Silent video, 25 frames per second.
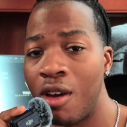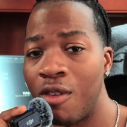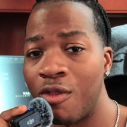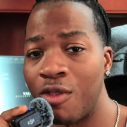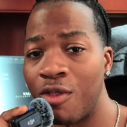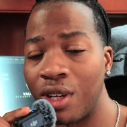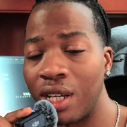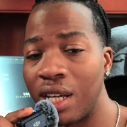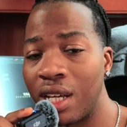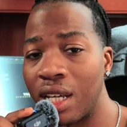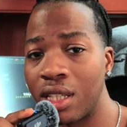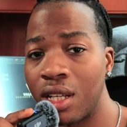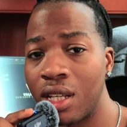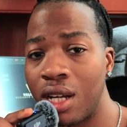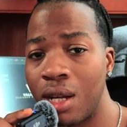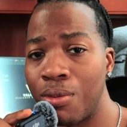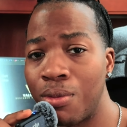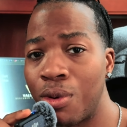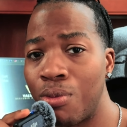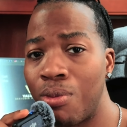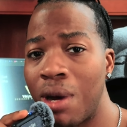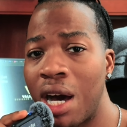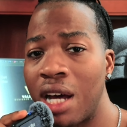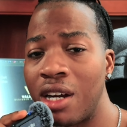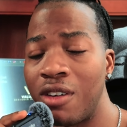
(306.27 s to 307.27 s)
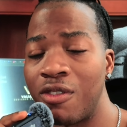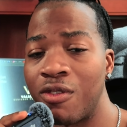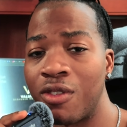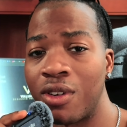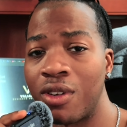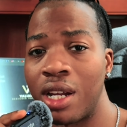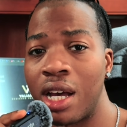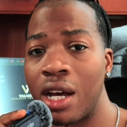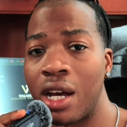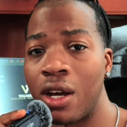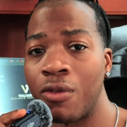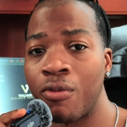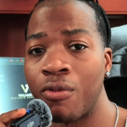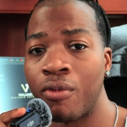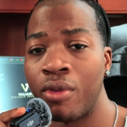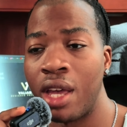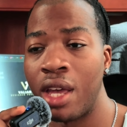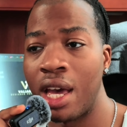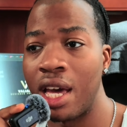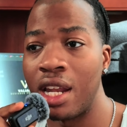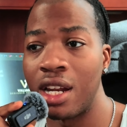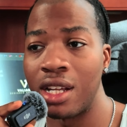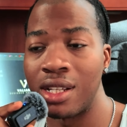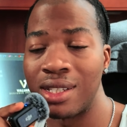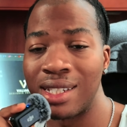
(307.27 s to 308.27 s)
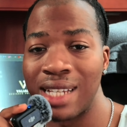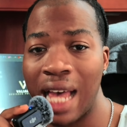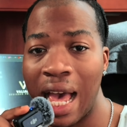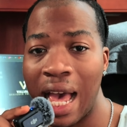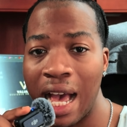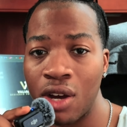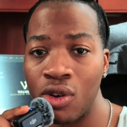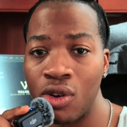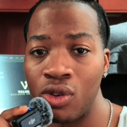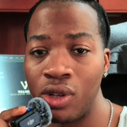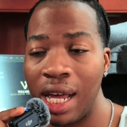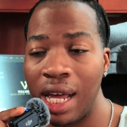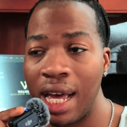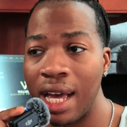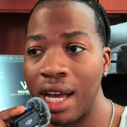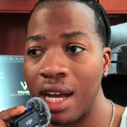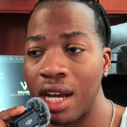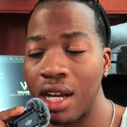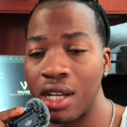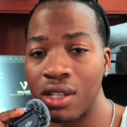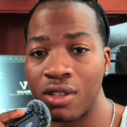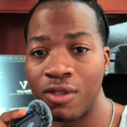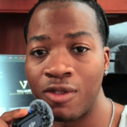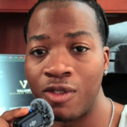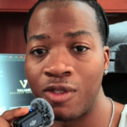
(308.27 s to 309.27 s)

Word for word: Forget the upper body for now, and then tackle legs.